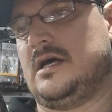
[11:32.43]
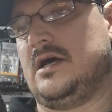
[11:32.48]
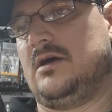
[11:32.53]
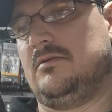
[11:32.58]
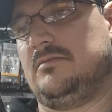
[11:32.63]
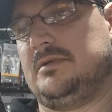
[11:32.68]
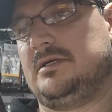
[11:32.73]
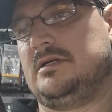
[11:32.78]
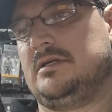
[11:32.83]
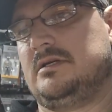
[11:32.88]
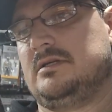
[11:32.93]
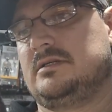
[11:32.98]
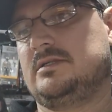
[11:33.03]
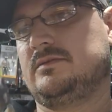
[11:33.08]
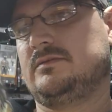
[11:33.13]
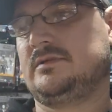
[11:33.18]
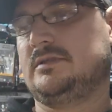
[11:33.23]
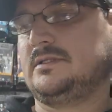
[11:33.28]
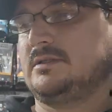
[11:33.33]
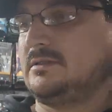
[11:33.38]
I'll be
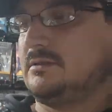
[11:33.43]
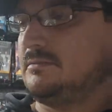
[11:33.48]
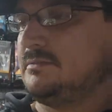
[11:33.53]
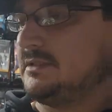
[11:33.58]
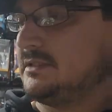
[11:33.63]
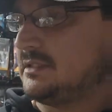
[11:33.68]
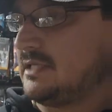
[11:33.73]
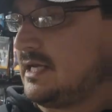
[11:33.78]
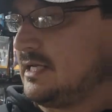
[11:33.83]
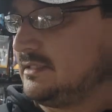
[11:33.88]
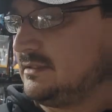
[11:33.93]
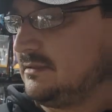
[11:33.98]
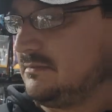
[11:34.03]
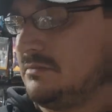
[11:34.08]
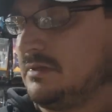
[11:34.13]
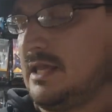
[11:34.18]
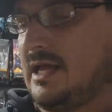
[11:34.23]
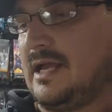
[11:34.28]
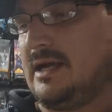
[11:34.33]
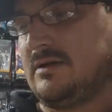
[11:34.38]
honest with you, besides the
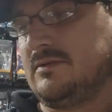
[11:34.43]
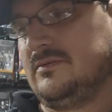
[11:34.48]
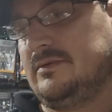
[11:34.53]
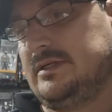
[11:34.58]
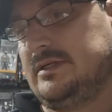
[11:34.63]
black